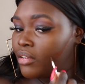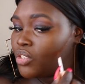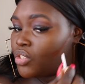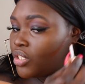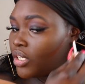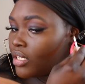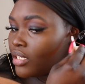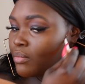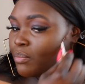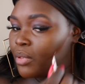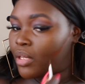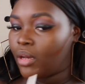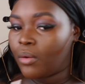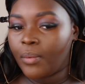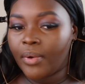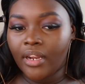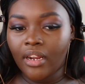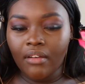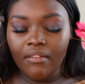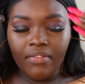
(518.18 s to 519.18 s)
just be
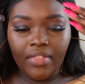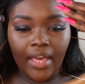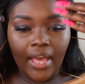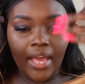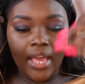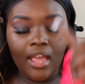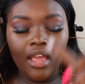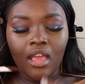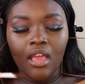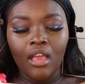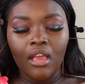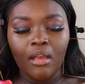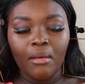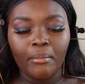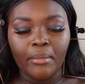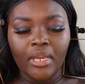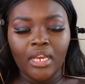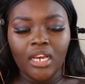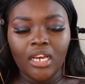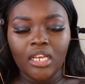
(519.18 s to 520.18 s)
aware of that,
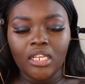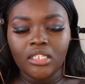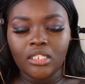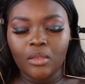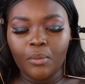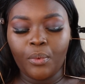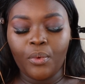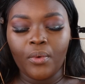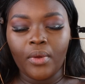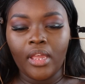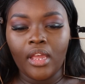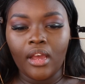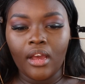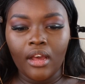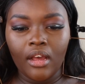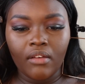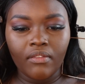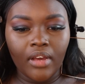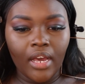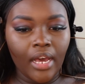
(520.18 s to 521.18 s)
because the point
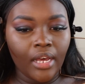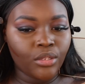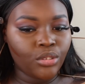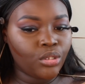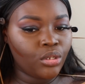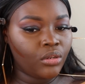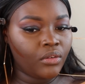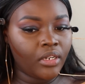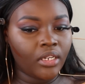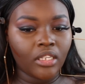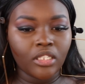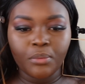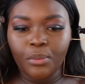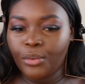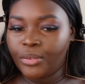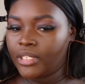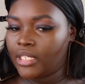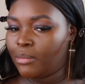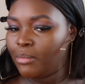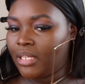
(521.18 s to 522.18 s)
of contouring is
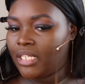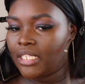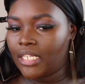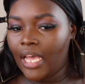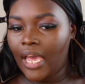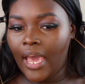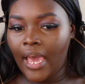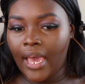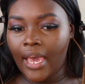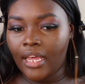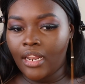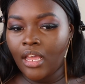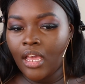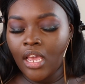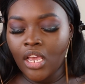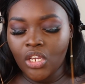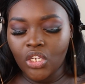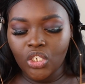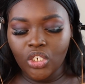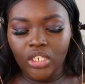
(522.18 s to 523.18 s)
supposed to be to add
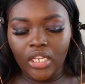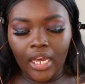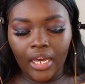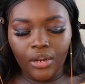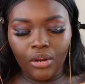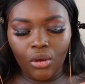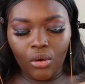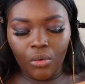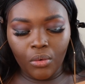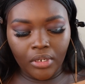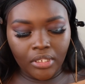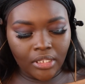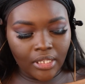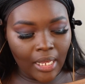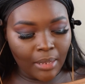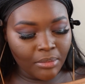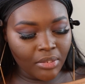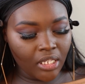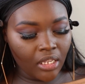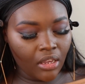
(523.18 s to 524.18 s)
shadow or
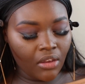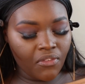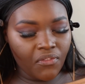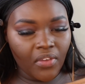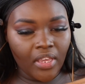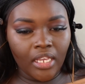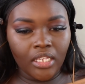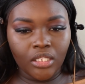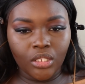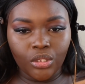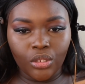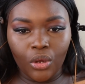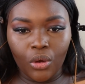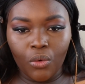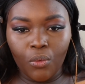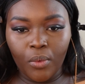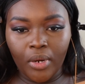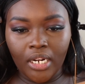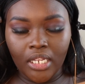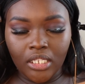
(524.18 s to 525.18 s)
depth to your face. So
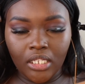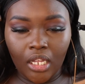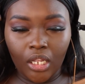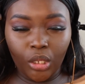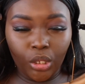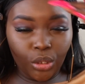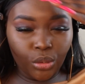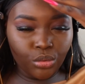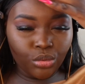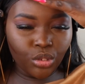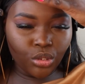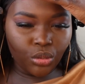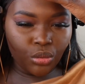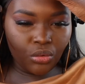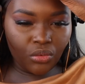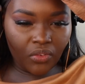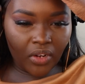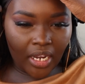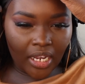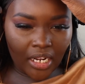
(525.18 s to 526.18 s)
when it's a little
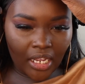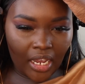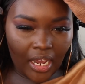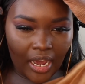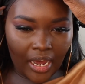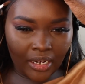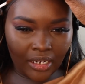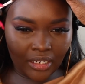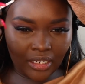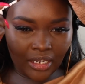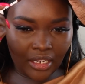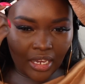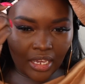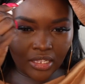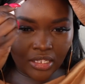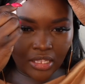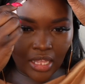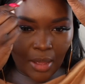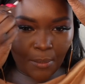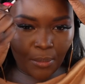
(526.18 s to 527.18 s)
too red, it kind of
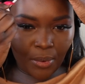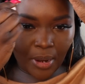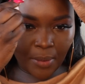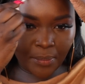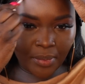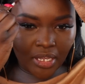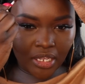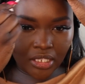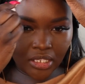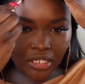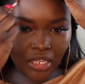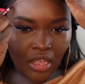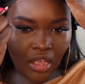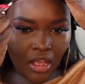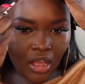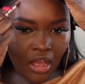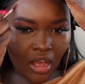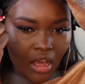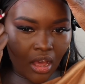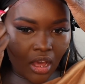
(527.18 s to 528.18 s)
negates that purpose,
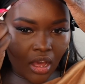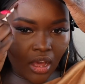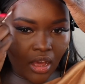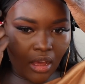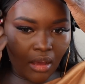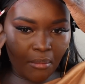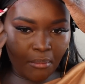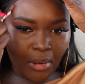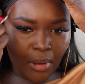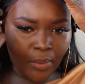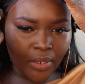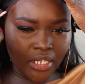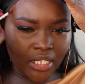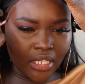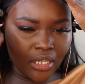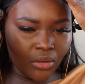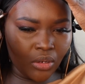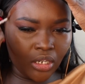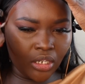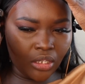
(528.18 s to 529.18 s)
but we're
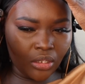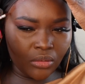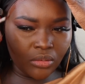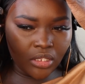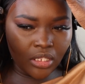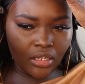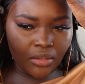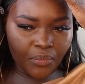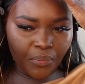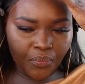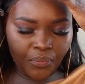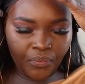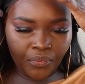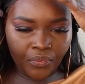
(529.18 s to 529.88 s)
still going to use it.